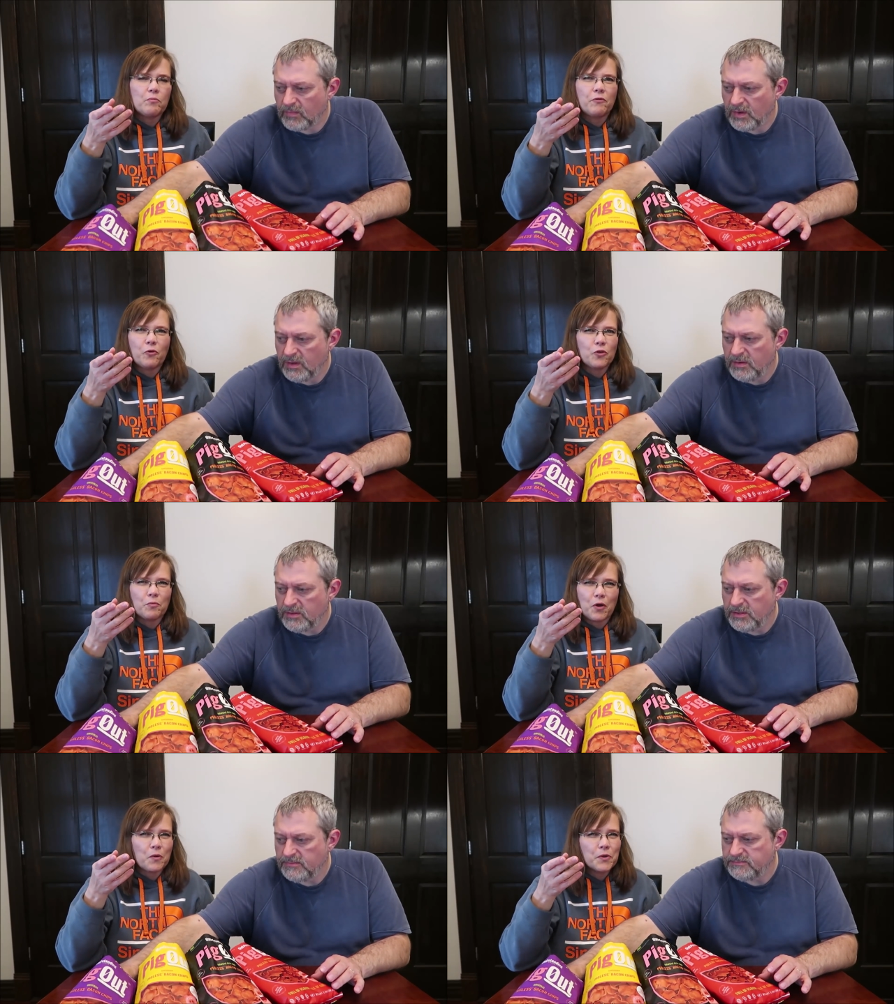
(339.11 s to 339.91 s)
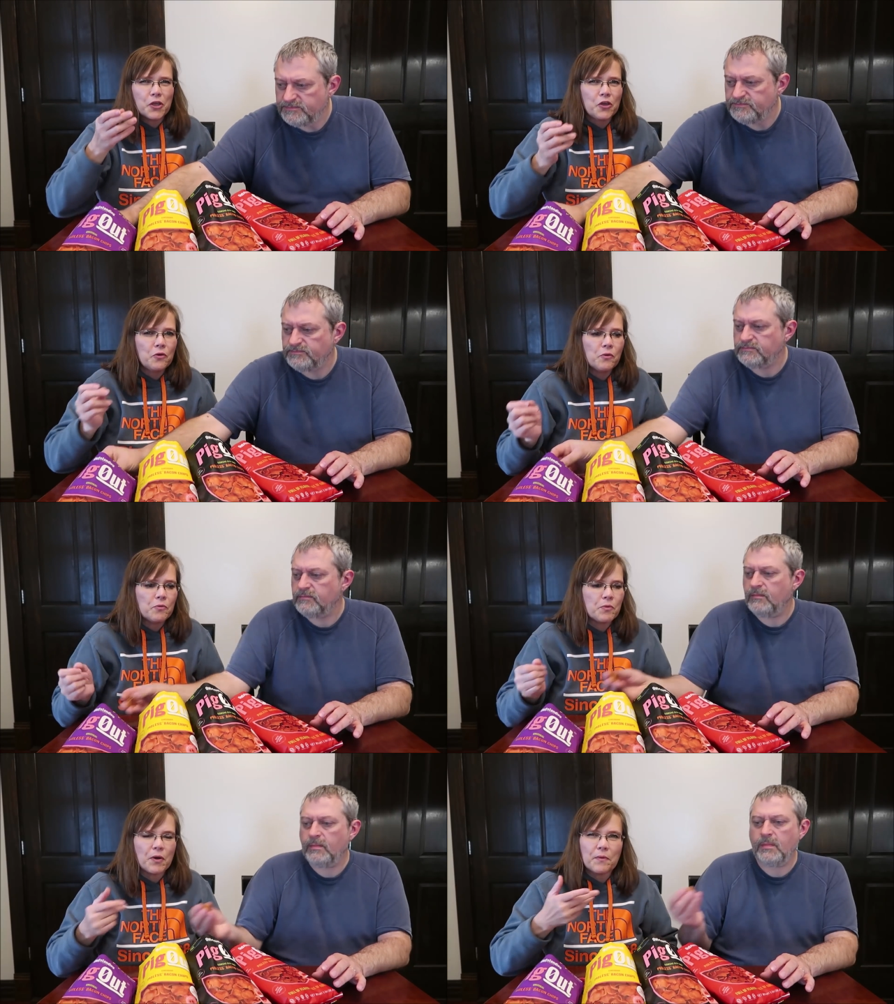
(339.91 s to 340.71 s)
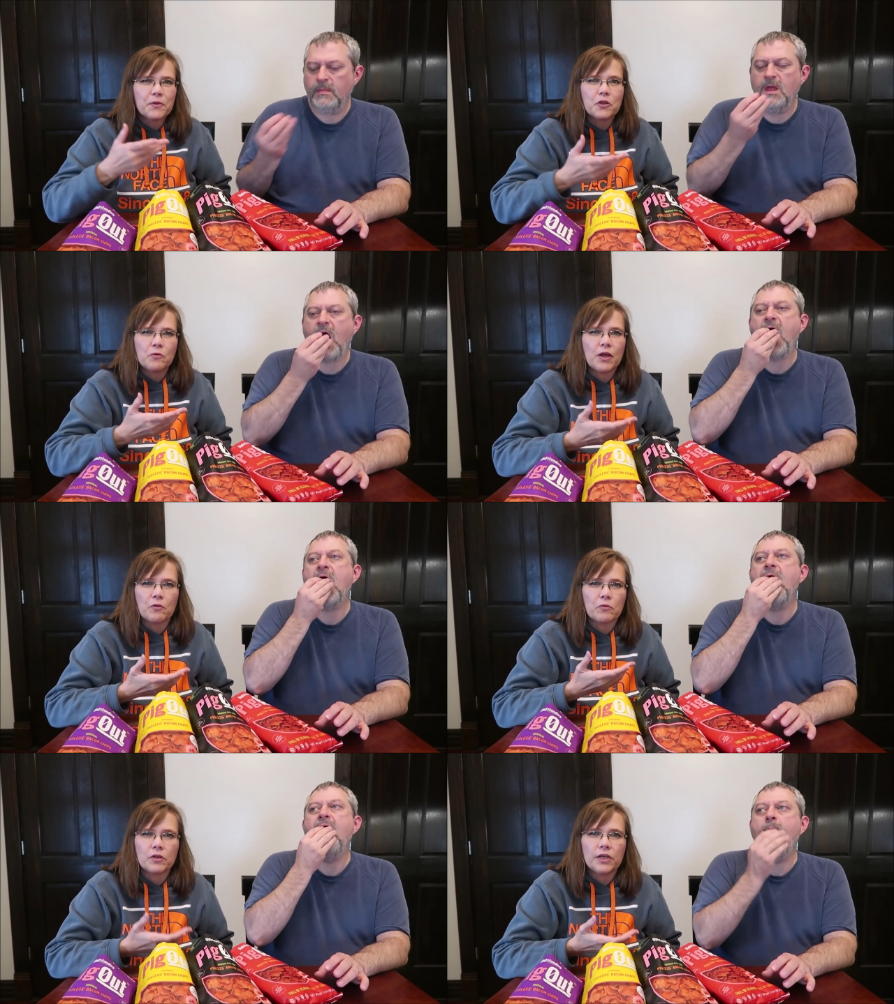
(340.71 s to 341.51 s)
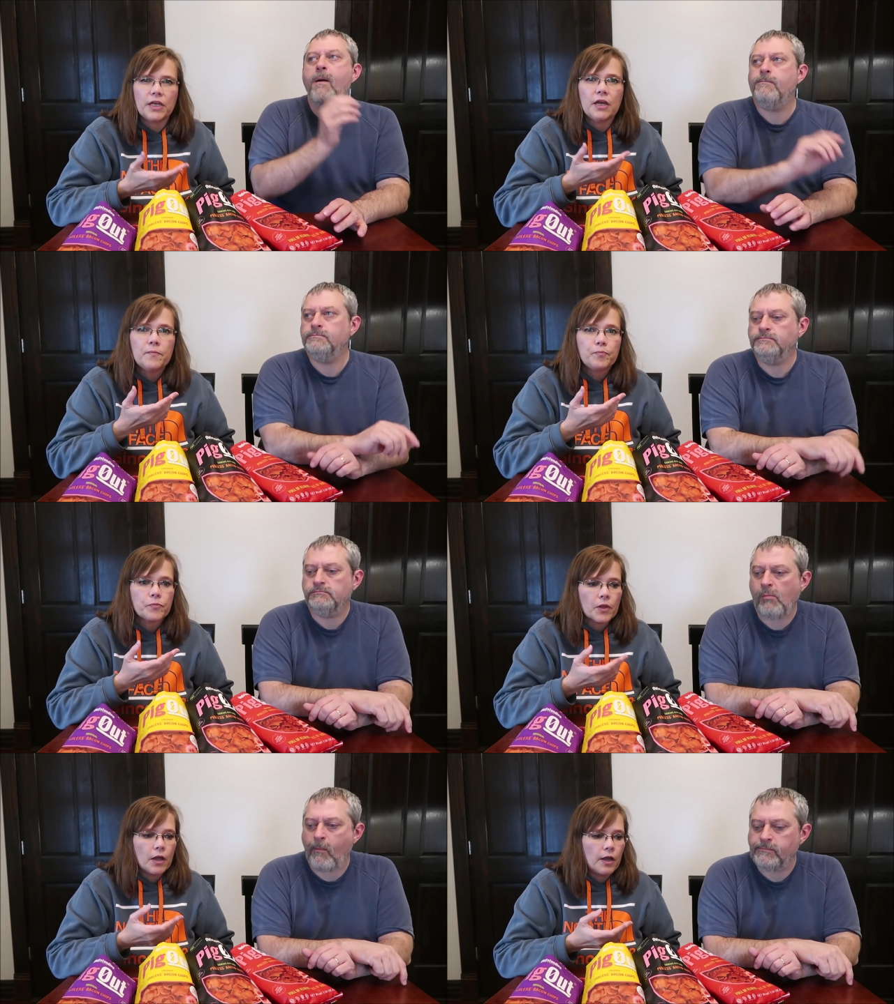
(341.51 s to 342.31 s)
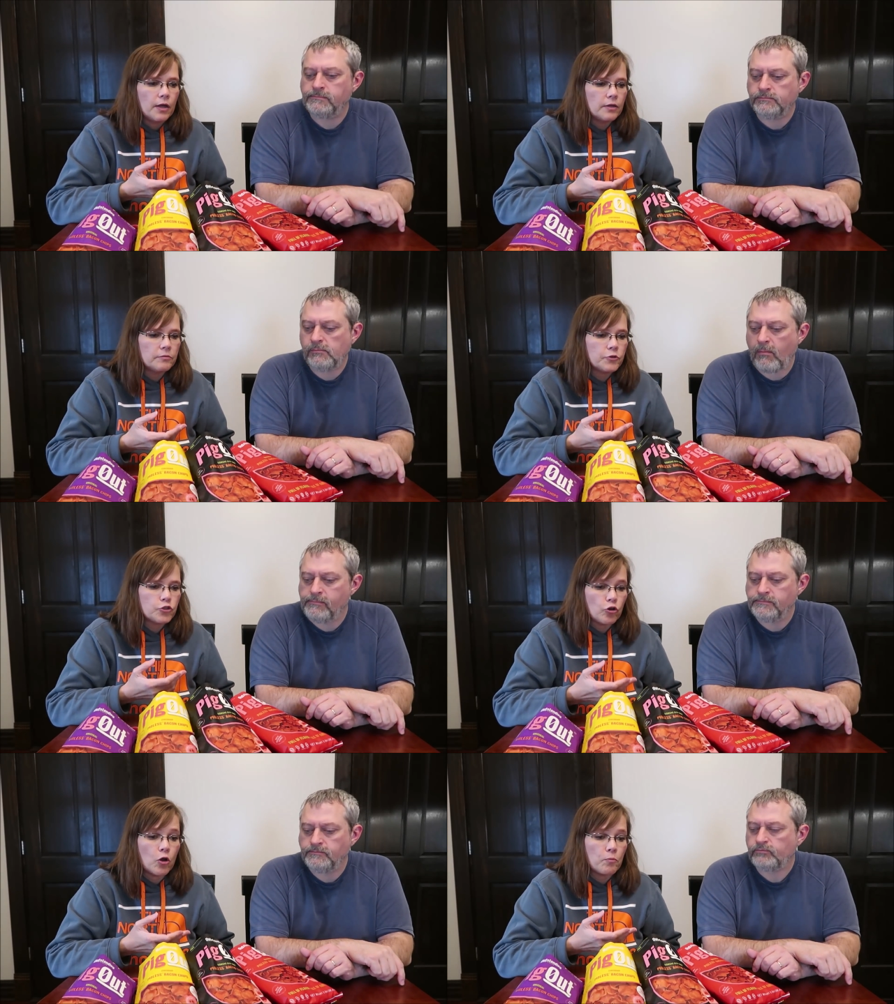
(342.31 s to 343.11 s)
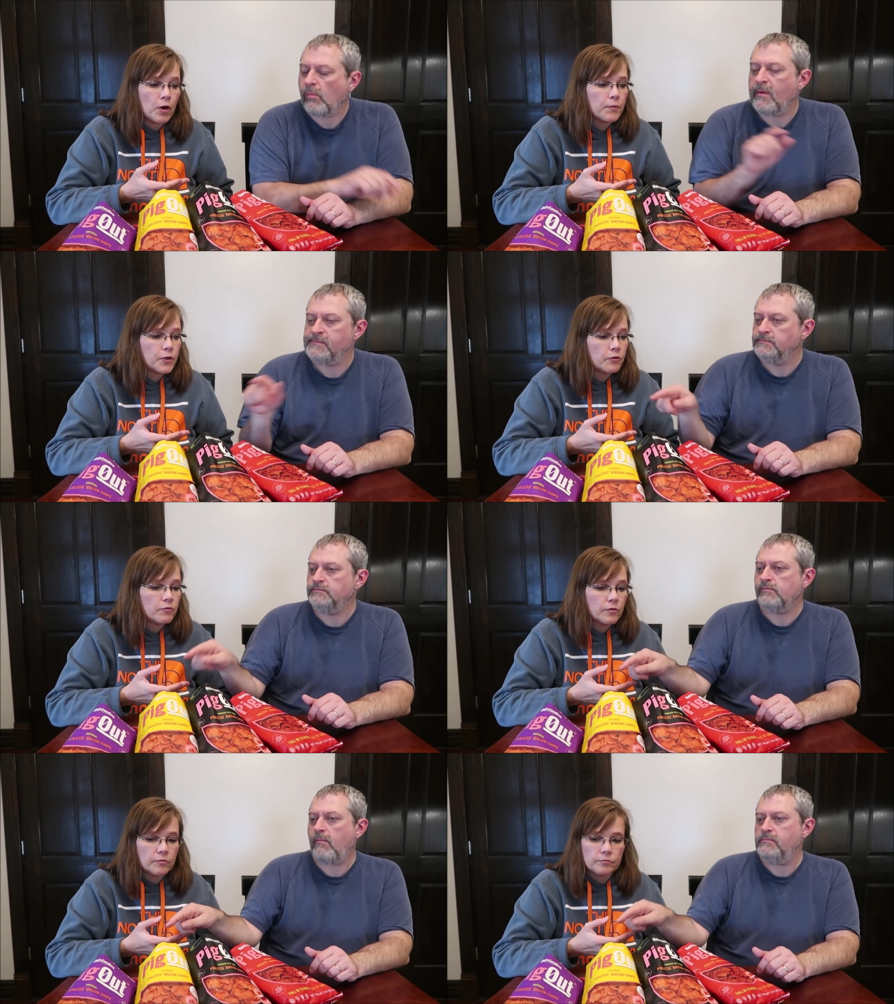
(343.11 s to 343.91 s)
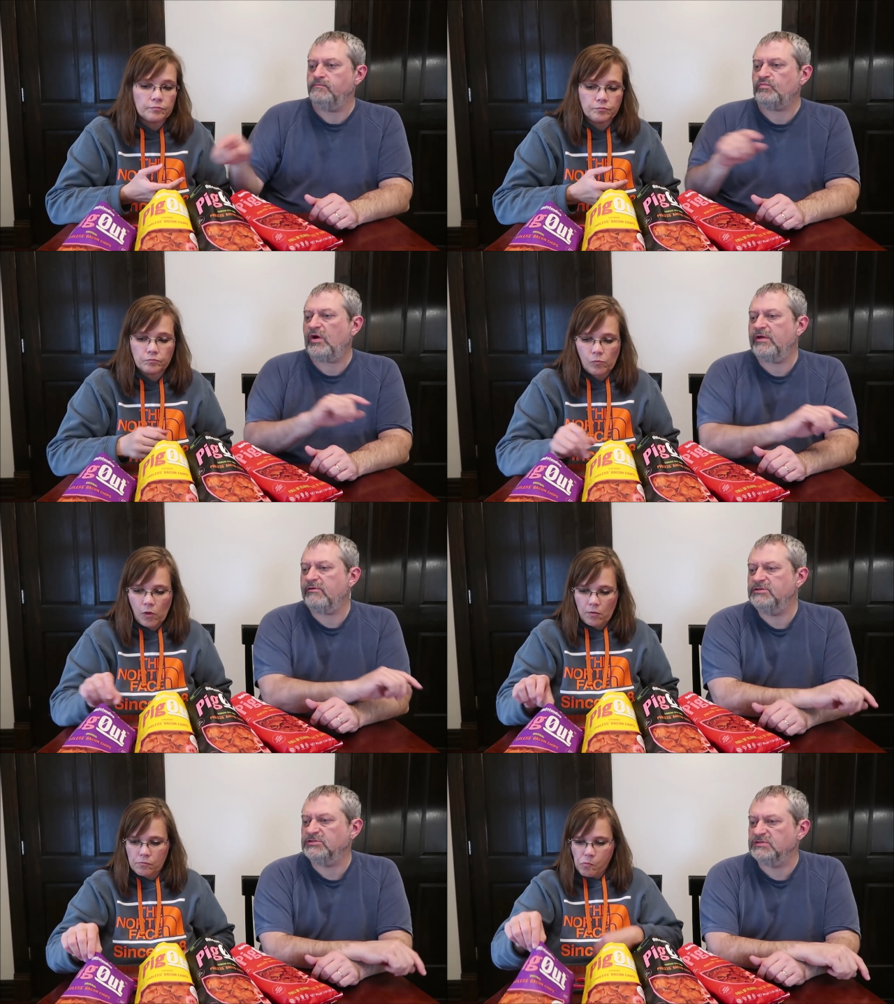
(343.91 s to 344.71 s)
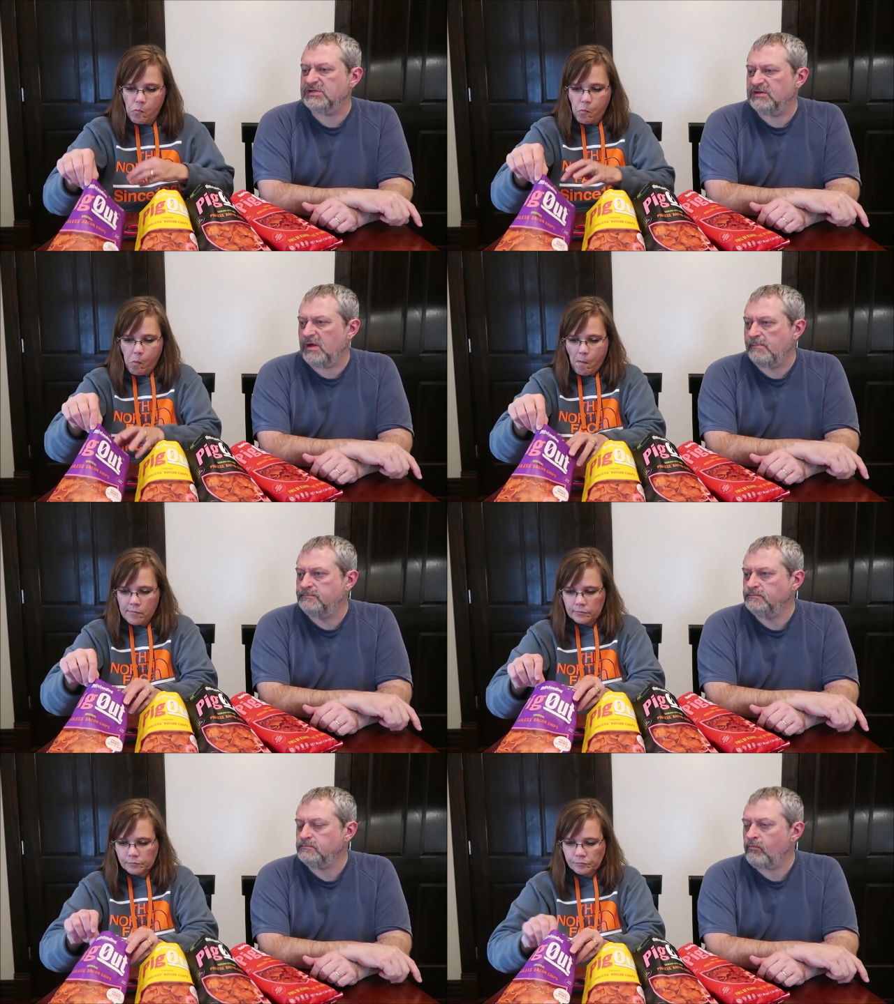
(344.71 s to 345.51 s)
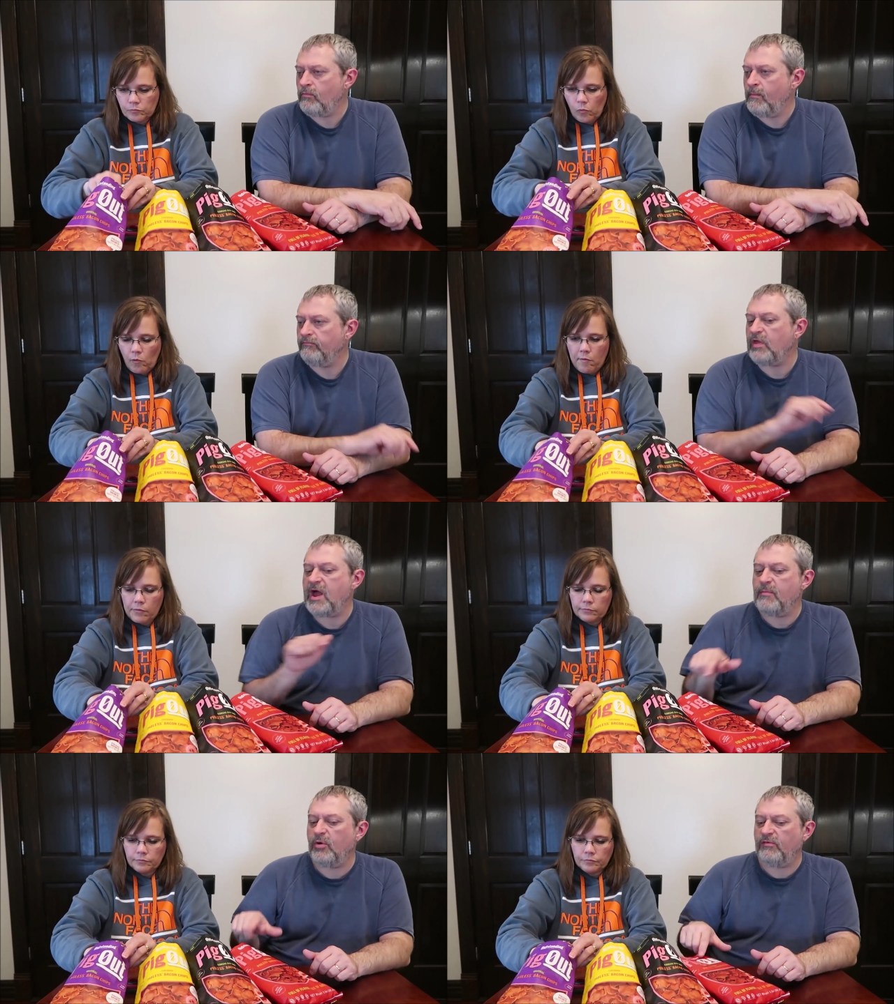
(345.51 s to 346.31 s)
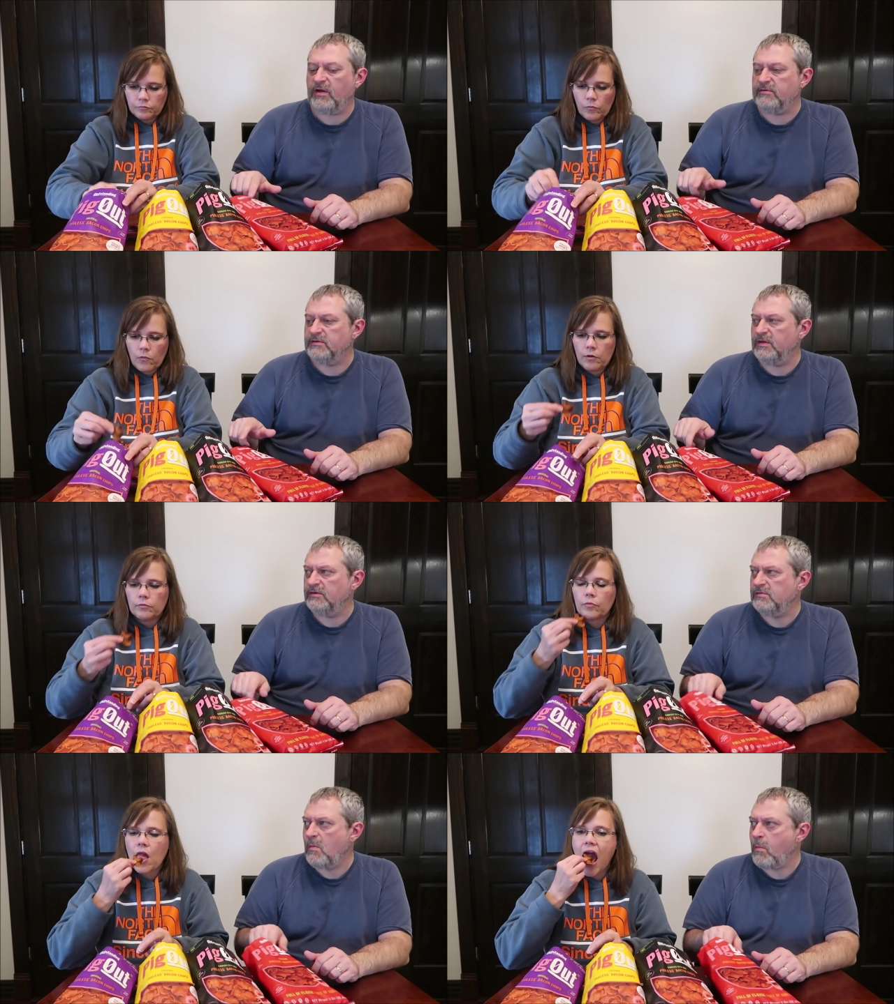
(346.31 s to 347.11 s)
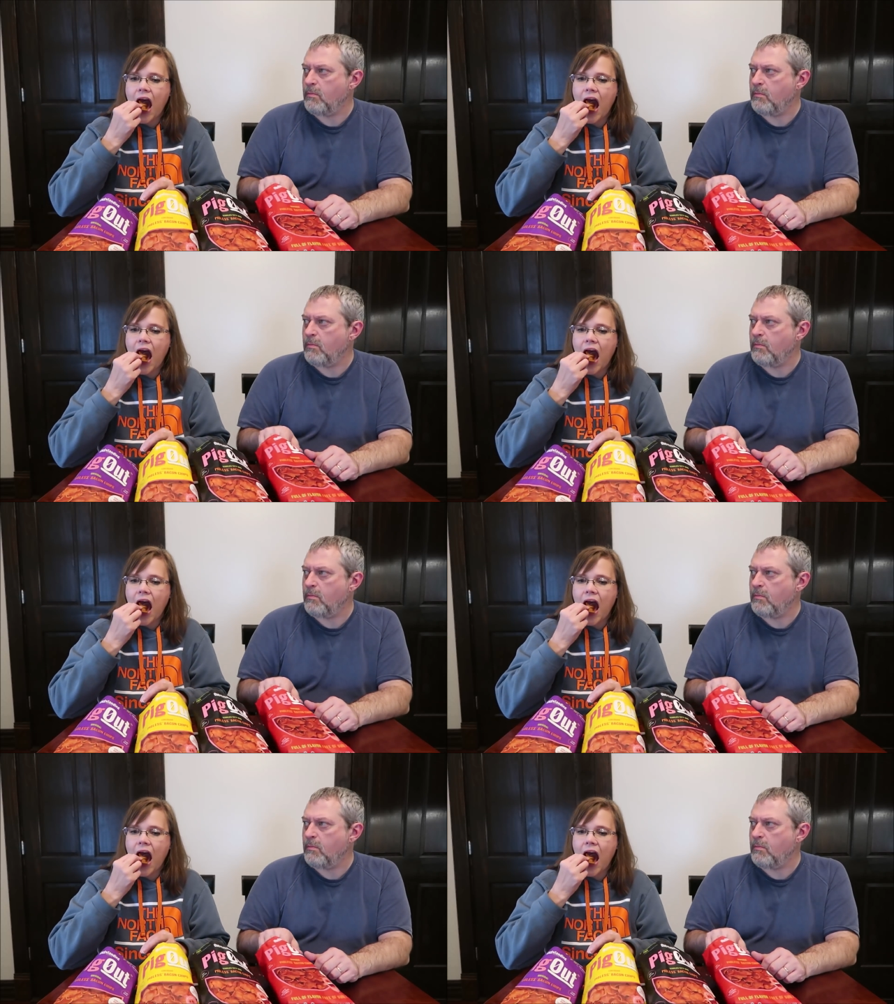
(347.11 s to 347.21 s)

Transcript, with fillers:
Speaker 1: them before the barbecue had a really strong barbecue. Try the originals again, though. They have more flavor than those.